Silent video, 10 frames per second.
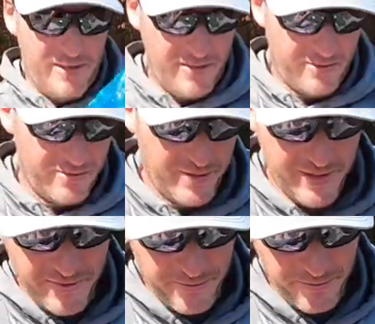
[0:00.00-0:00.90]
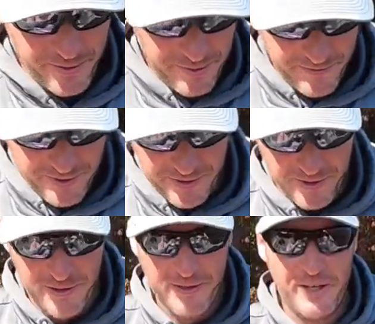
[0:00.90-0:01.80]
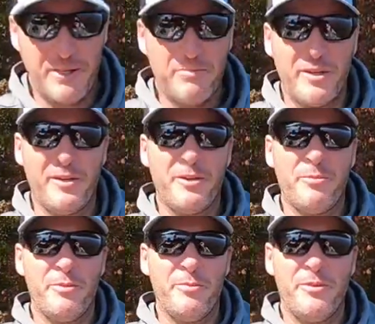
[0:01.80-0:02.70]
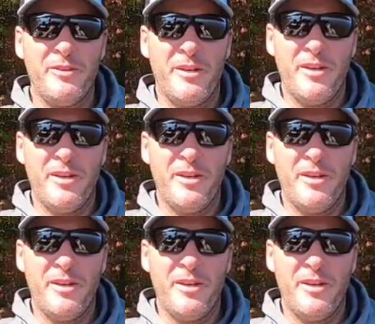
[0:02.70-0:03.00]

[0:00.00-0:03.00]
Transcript: don't know if this is gonna stain my carpet, but